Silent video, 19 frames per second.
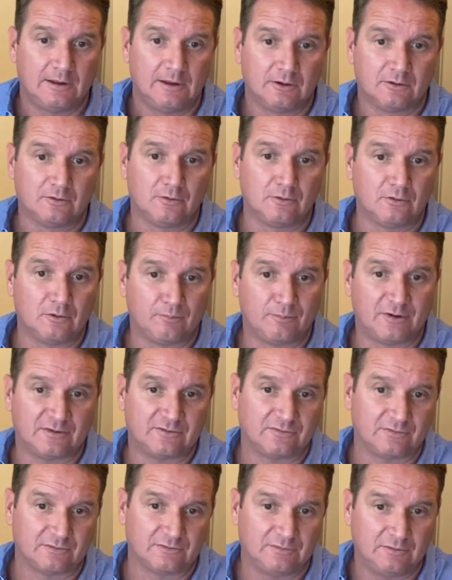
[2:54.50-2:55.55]
Google
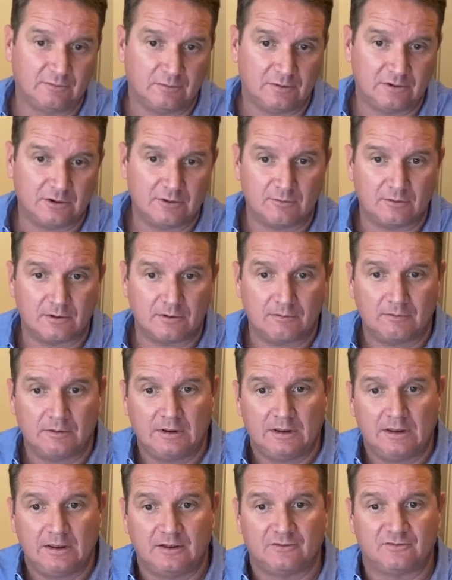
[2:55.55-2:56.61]
Pixel 2 and newer,
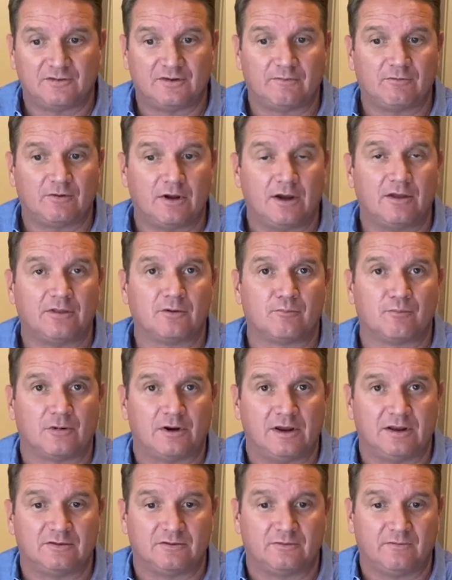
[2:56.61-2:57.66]
and several other
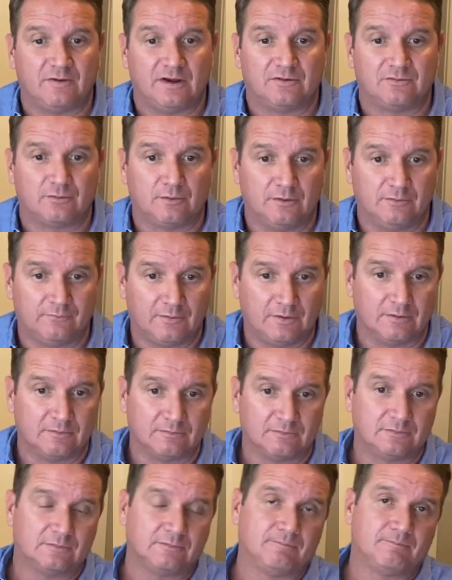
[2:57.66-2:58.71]
brands of Android
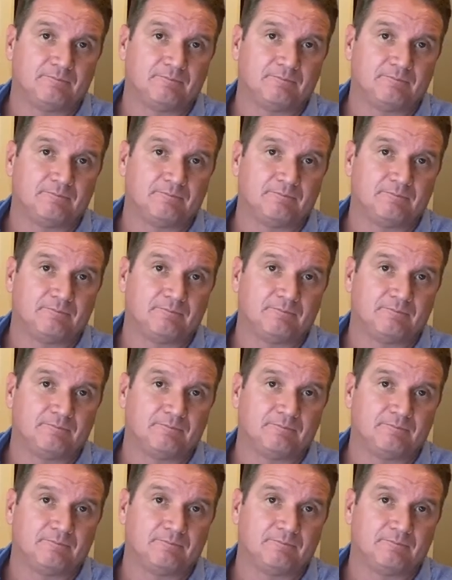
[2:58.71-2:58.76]
phones.